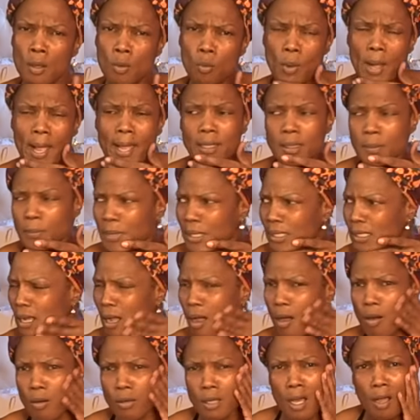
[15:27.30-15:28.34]
Wait a minute,
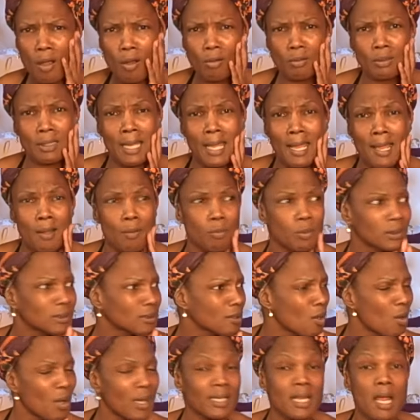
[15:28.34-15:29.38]
hold on now. What's
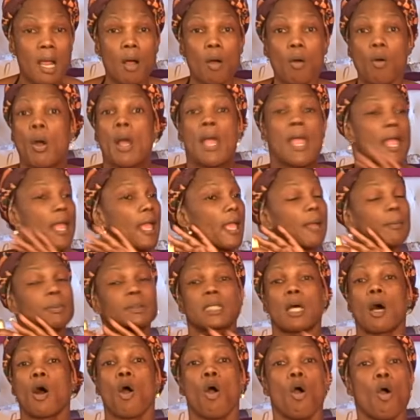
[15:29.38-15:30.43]
going on? It was
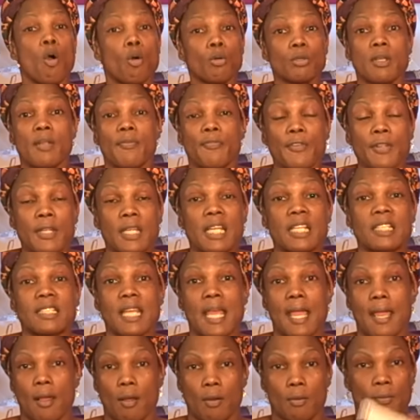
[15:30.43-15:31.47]
a whole different get
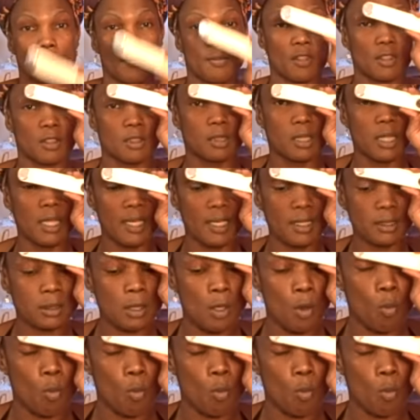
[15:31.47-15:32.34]
down. This